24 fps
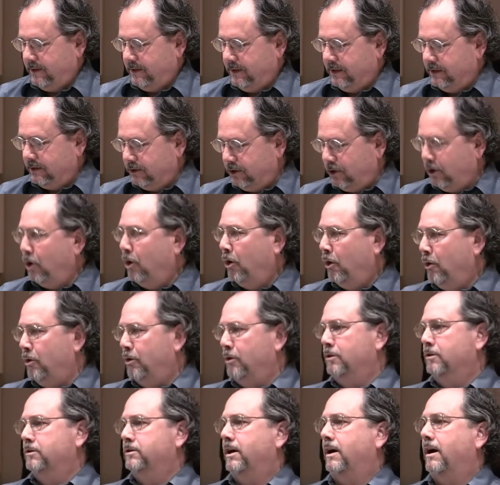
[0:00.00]
and
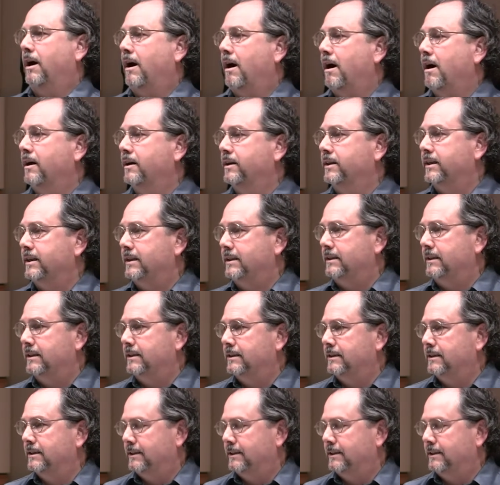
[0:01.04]
cold hearted